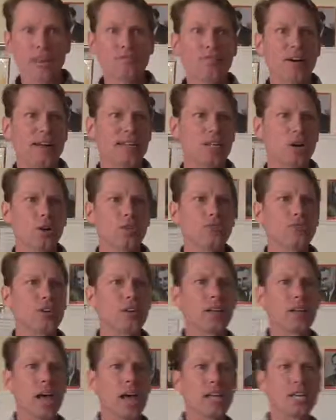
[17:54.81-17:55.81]
if I don't
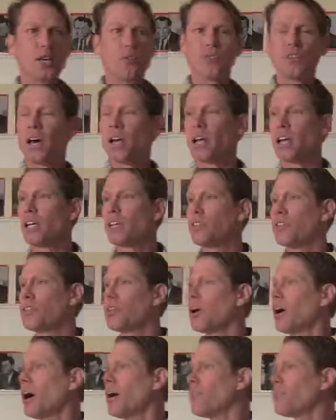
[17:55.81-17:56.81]
feel like you've done a,
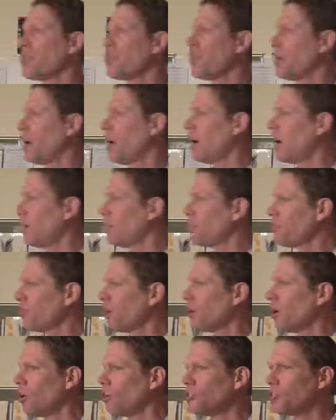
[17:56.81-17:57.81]
th a, th a,
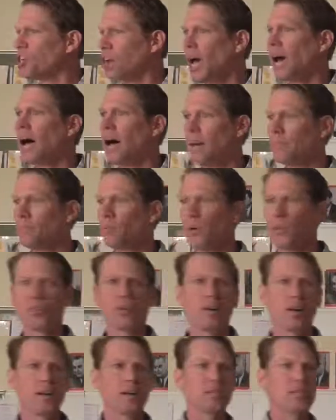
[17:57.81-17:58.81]
thorough job
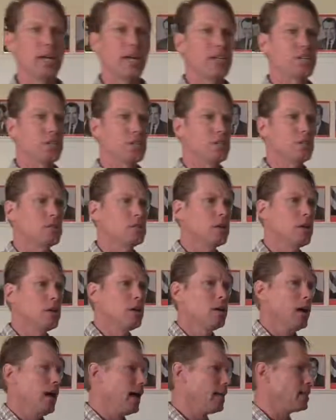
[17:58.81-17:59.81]
with your annotations
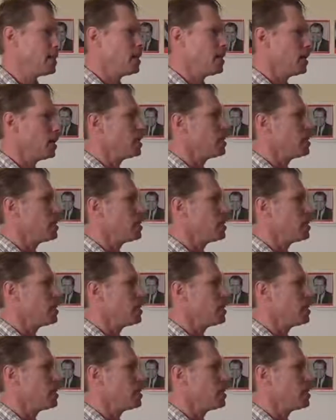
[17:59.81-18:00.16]
at the